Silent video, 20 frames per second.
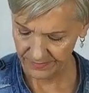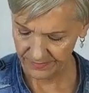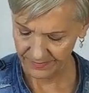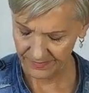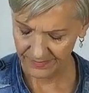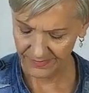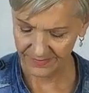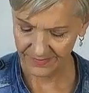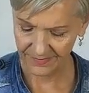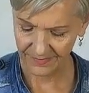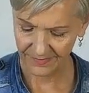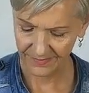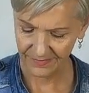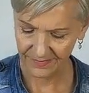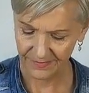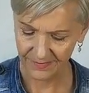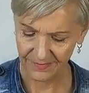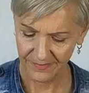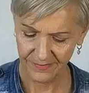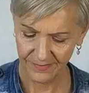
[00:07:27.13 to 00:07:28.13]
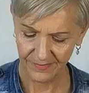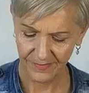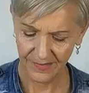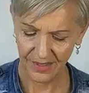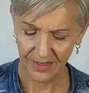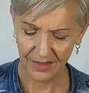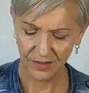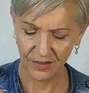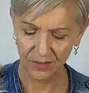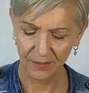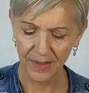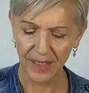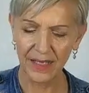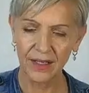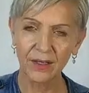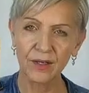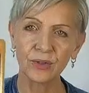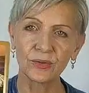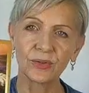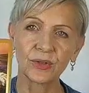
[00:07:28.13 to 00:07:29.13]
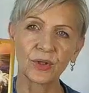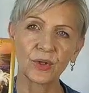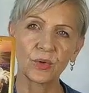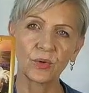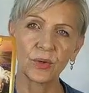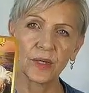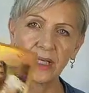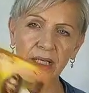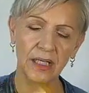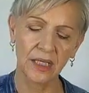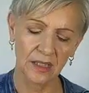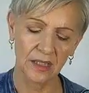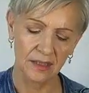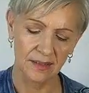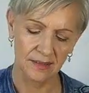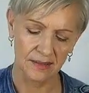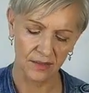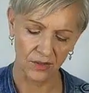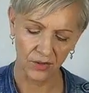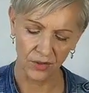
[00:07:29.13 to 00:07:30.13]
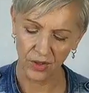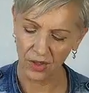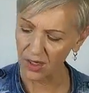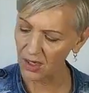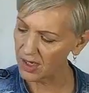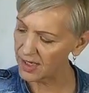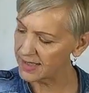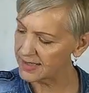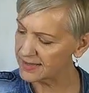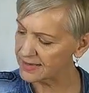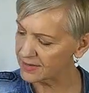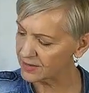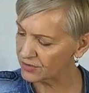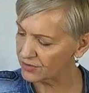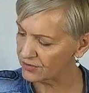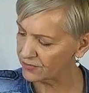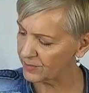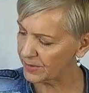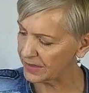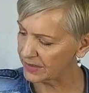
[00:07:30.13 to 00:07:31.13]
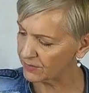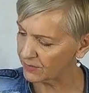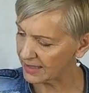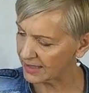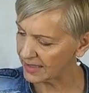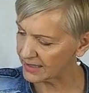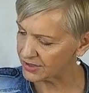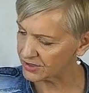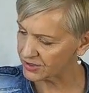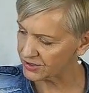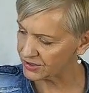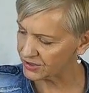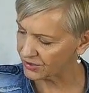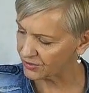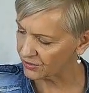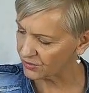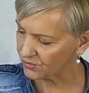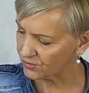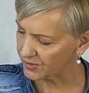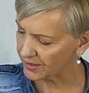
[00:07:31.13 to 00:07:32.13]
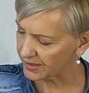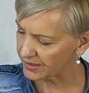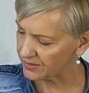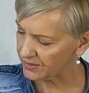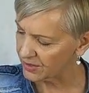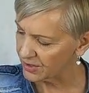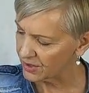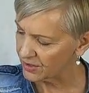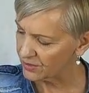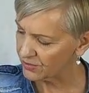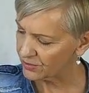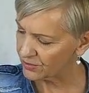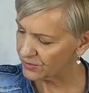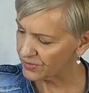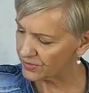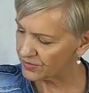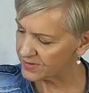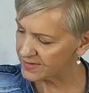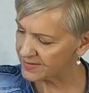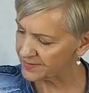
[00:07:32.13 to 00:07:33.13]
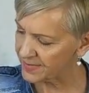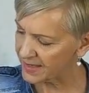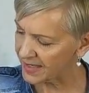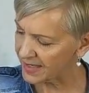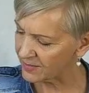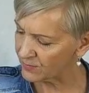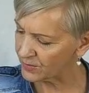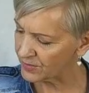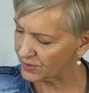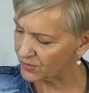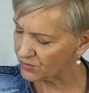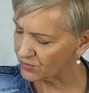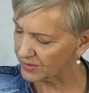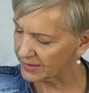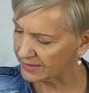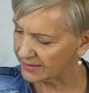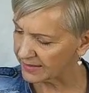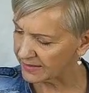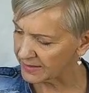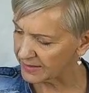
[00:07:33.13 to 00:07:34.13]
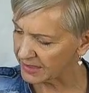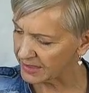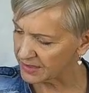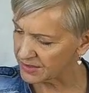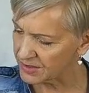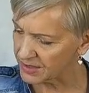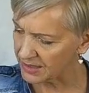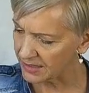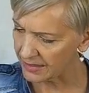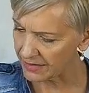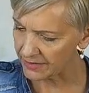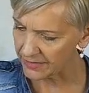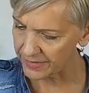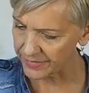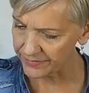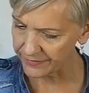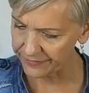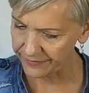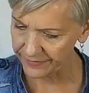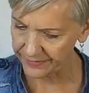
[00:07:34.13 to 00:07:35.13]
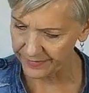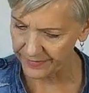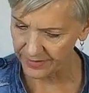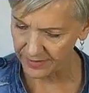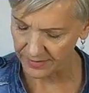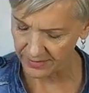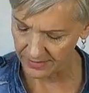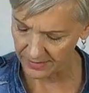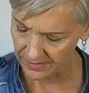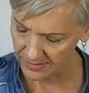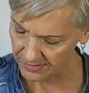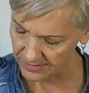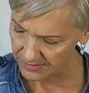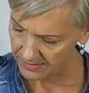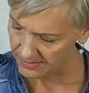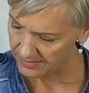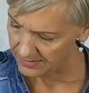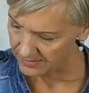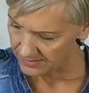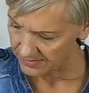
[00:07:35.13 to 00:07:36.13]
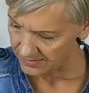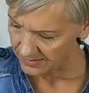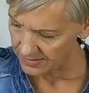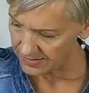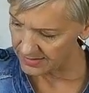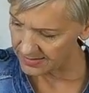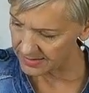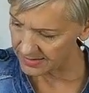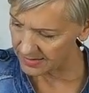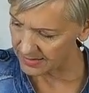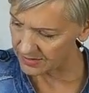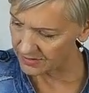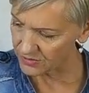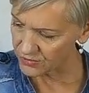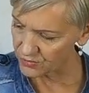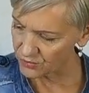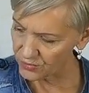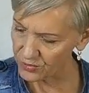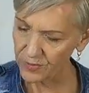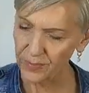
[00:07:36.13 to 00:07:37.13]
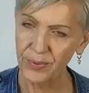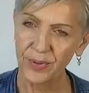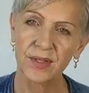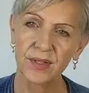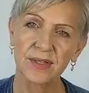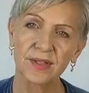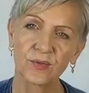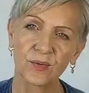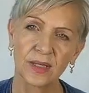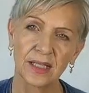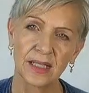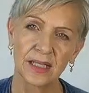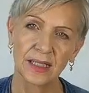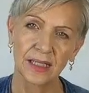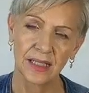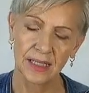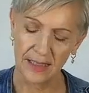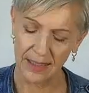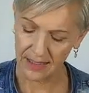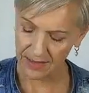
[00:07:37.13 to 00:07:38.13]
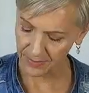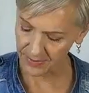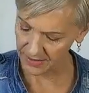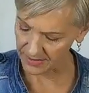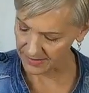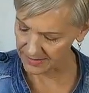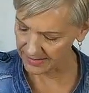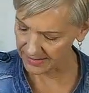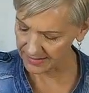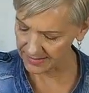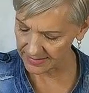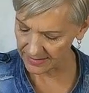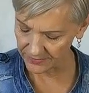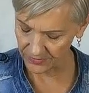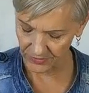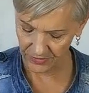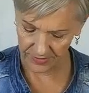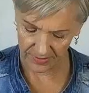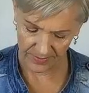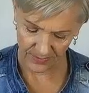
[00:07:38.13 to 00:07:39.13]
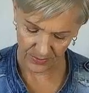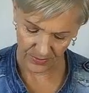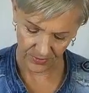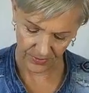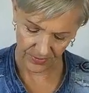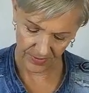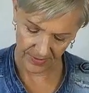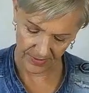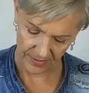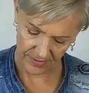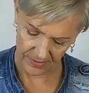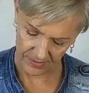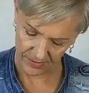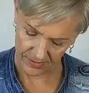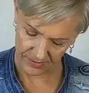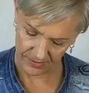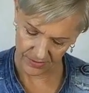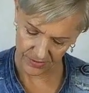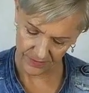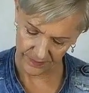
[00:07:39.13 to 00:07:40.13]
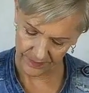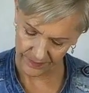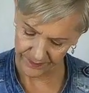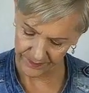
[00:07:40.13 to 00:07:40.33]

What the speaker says: And you got man holding a coin here. So guys, it could have been in relation to your coin, or there is a man with a coin coming into your life. You're sitting under the door to personal healing and happiness. Let's have a look at this broken heart.